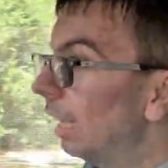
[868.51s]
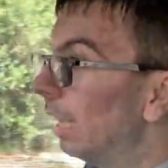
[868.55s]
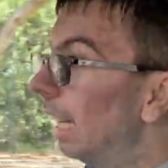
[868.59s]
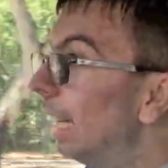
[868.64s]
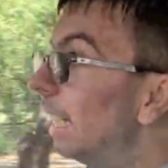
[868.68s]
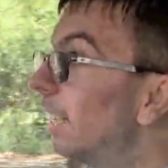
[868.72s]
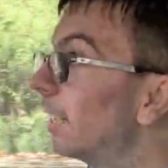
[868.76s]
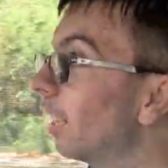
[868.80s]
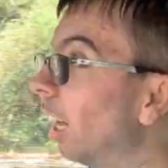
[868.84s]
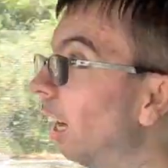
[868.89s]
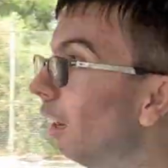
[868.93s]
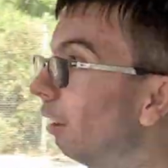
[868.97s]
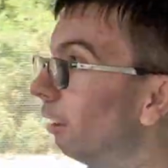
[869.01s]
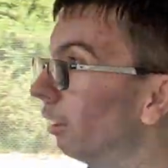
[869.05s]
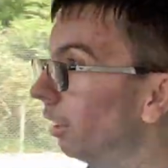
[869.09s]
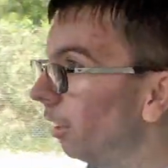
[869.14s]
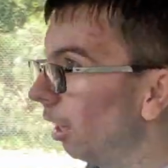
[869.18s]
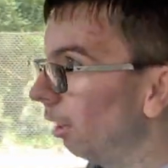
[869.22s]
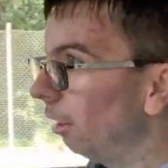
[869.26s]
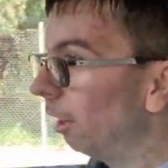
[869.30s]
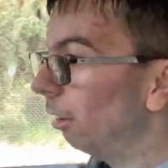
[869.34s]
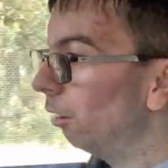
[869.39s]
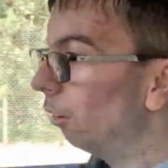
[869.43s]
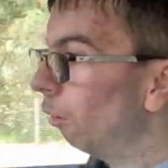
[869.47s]
This car will
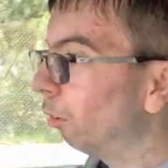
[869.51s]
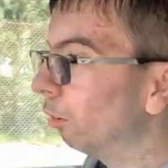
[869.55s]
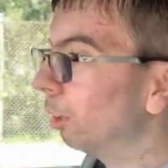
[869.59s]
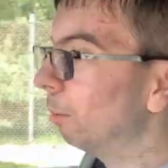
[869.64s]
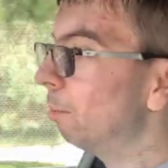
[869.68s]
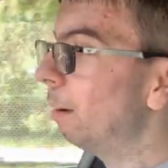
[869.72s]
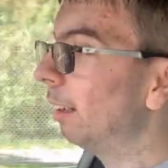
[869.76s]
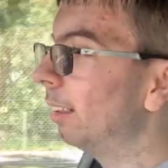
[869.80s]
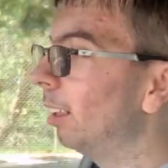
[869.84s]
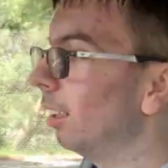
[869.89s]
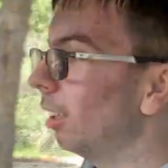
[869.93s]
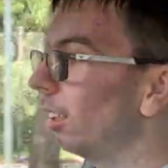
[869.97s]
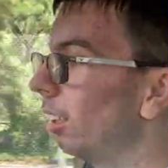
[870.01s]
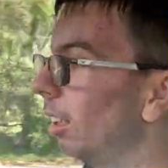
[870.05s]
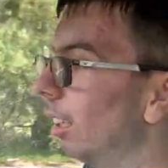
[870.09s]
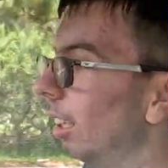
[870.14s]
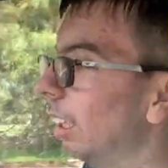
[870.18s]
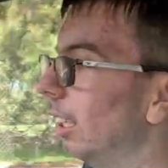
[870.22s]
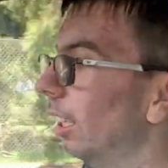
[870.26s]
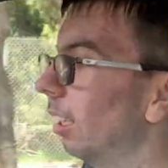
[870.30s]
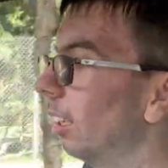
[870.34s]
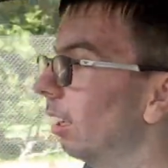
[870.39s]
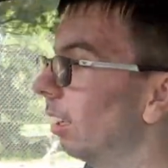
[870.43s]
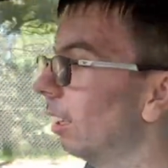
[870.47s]
slow down
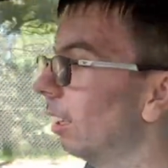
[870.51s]
automatically.